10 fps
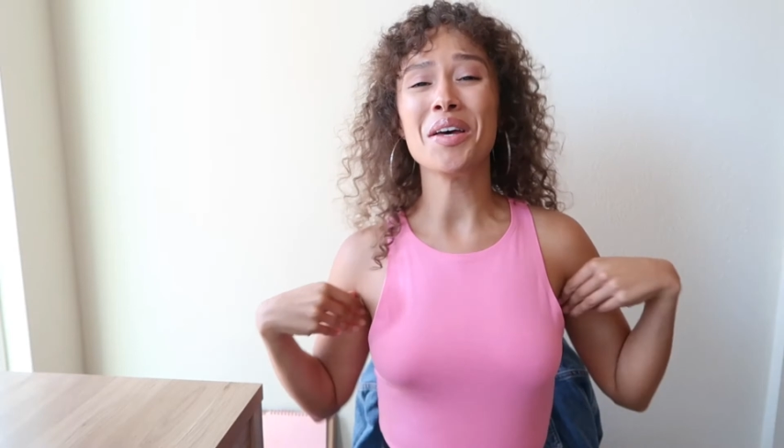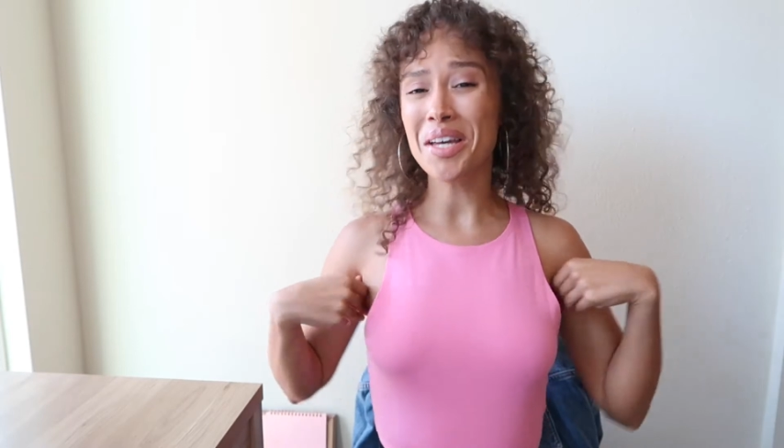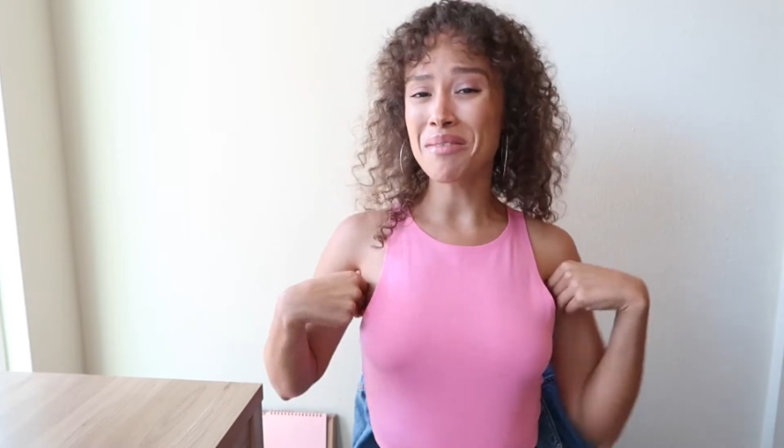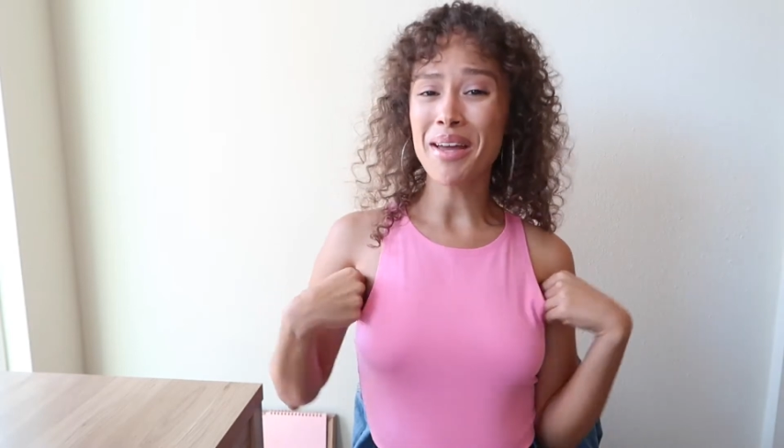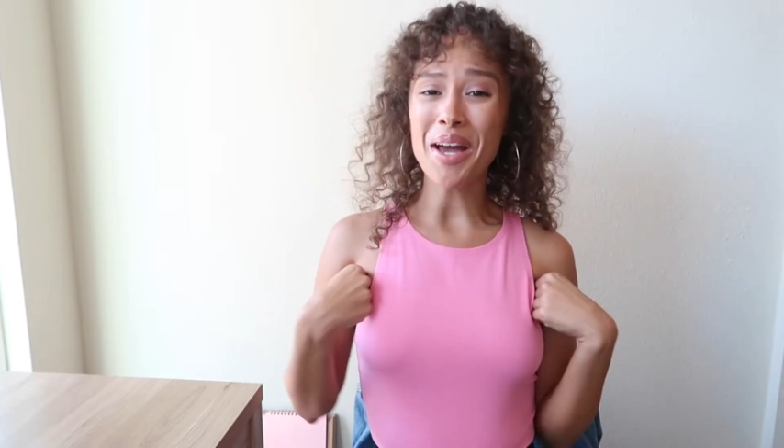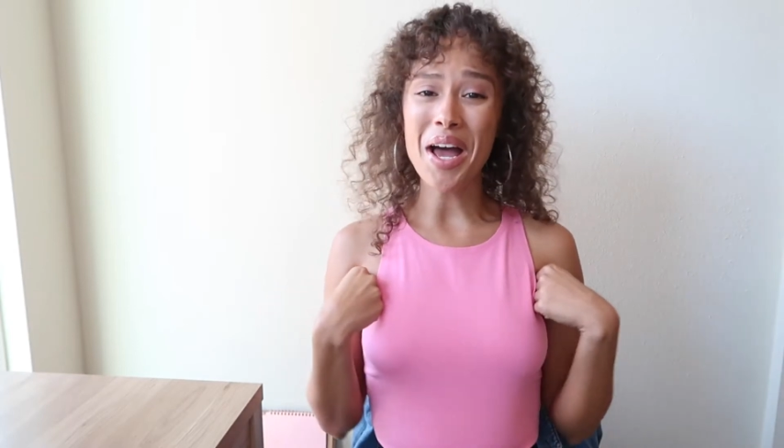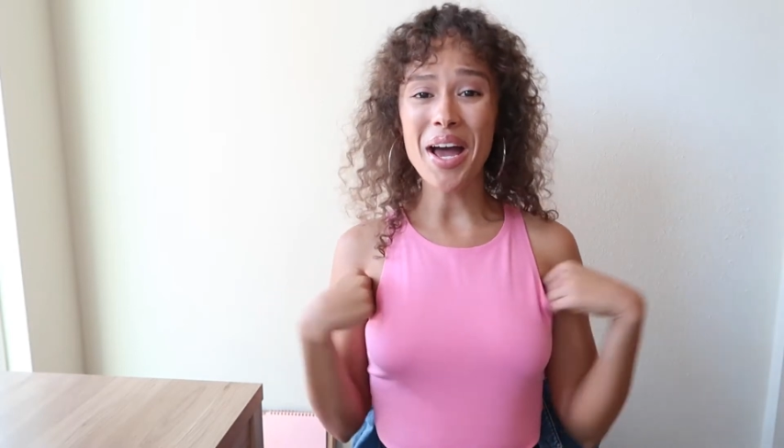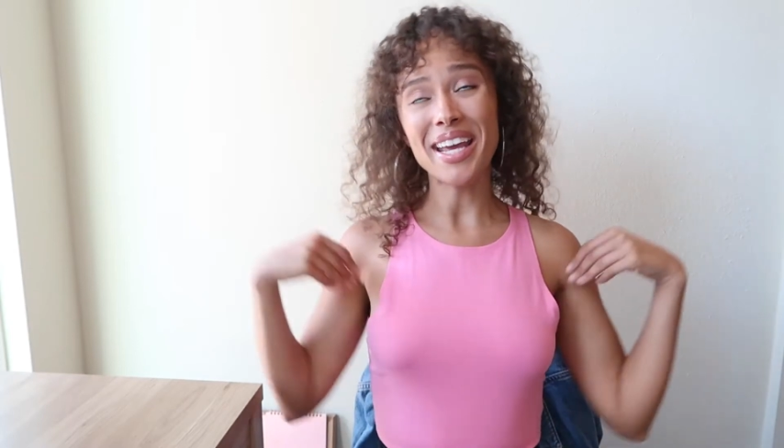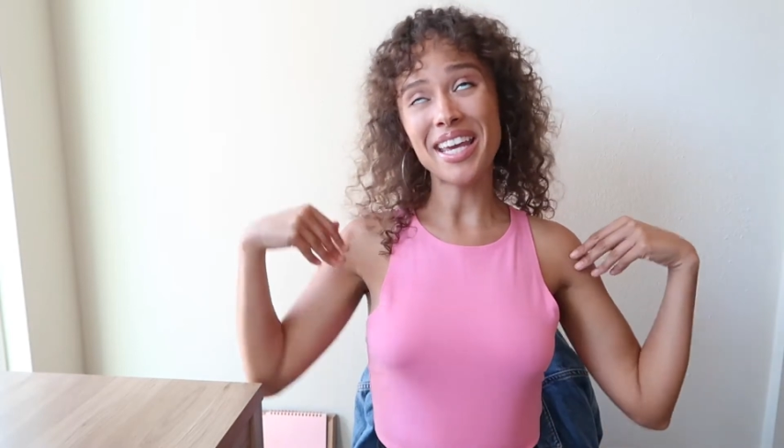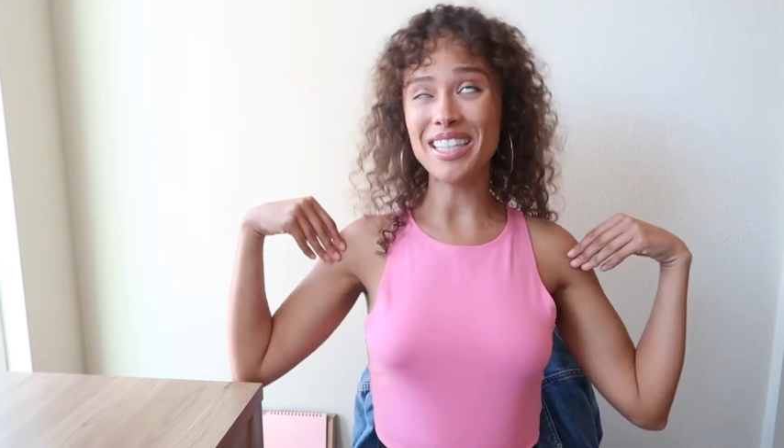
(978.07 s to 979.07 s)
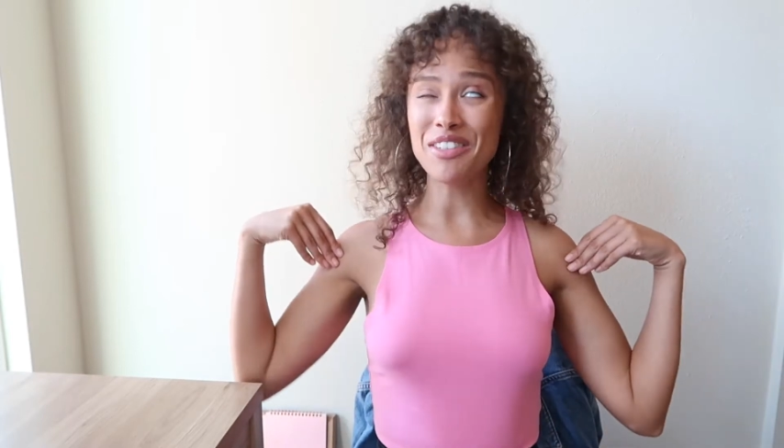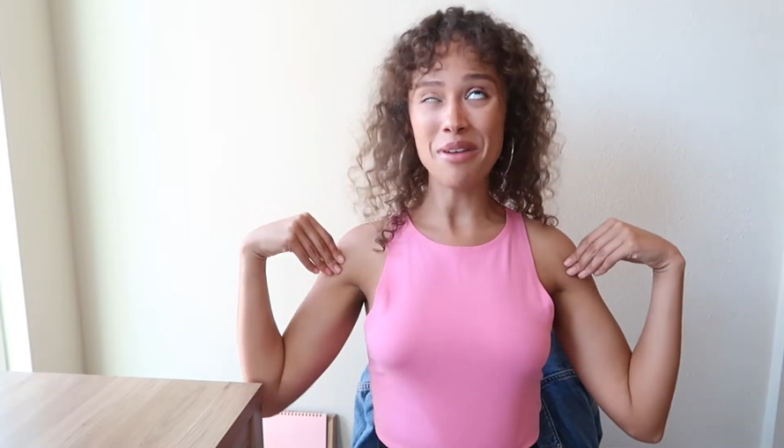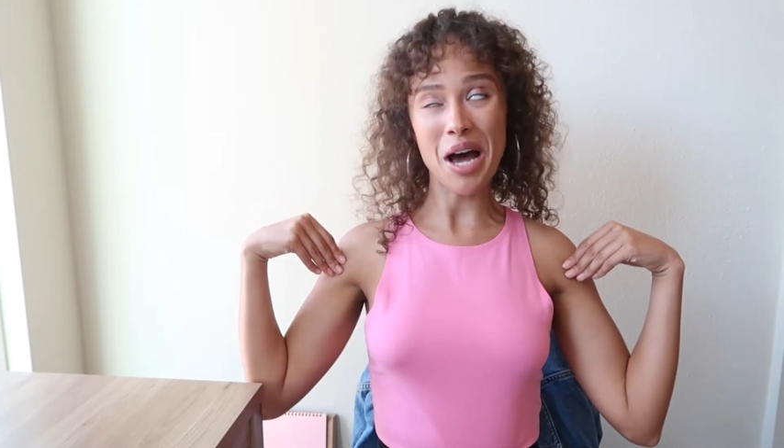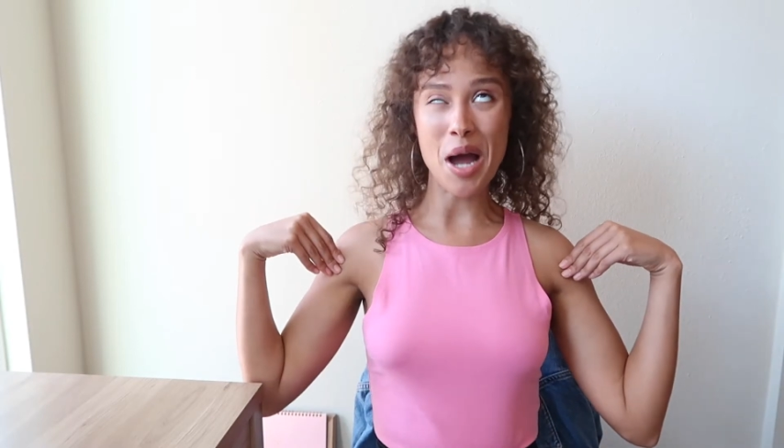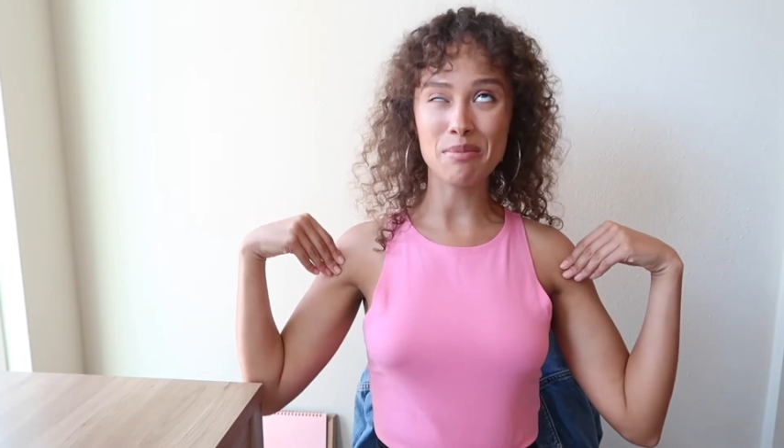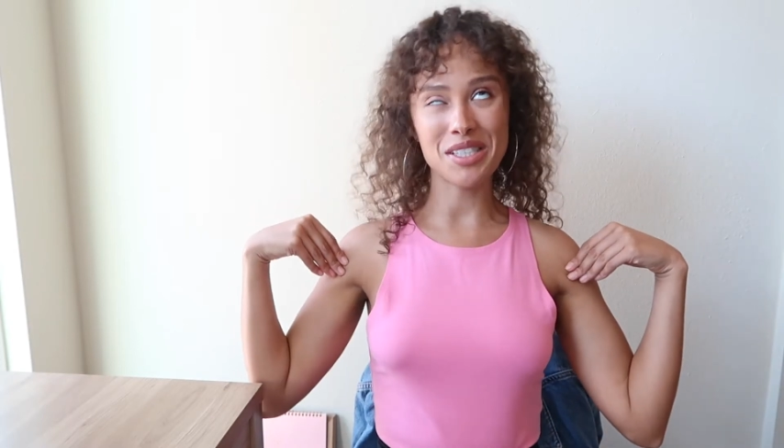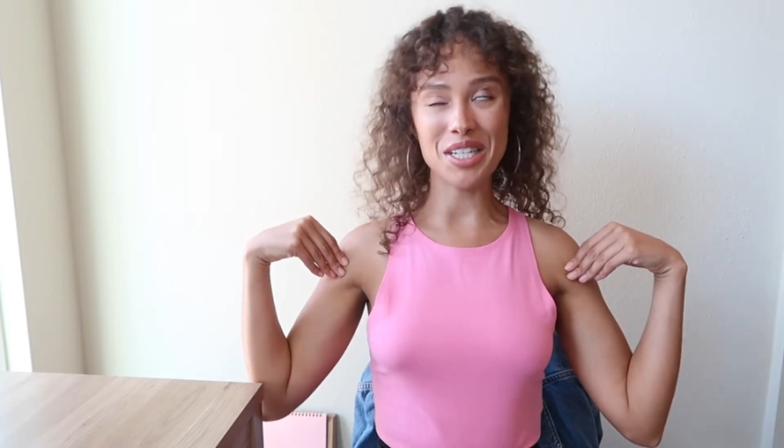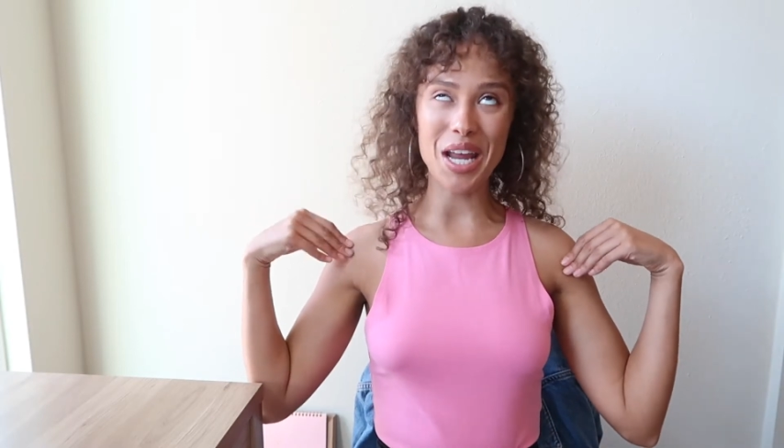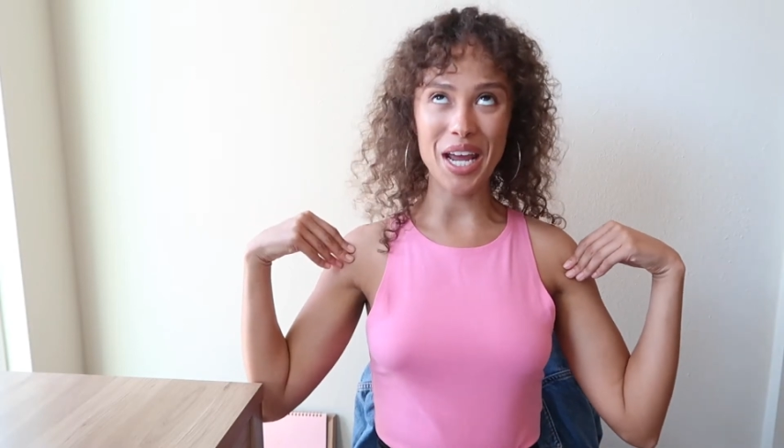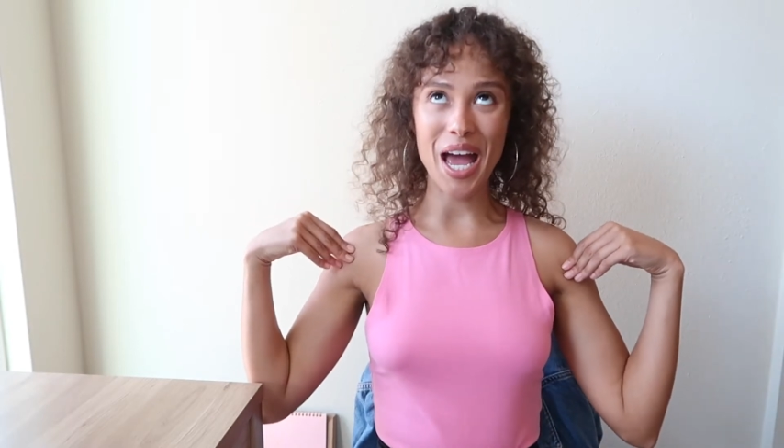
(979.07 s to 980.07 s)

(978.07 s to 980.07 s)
I can't lift my arms today,